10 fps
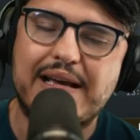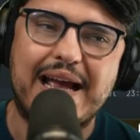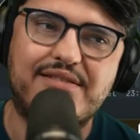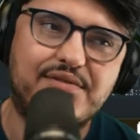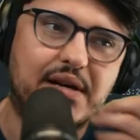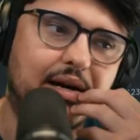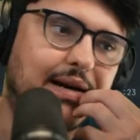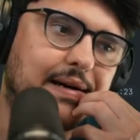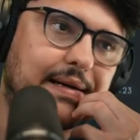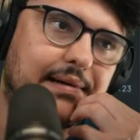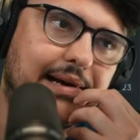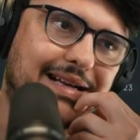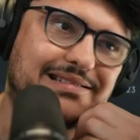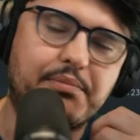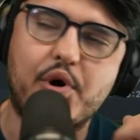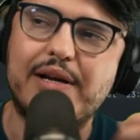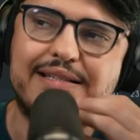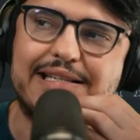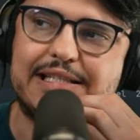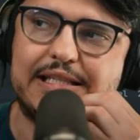extra
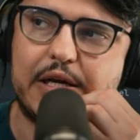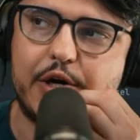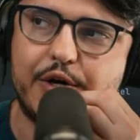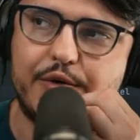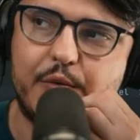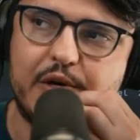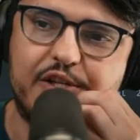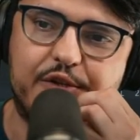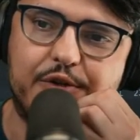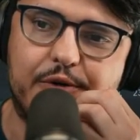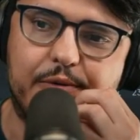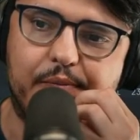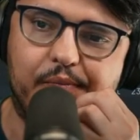policies on what to do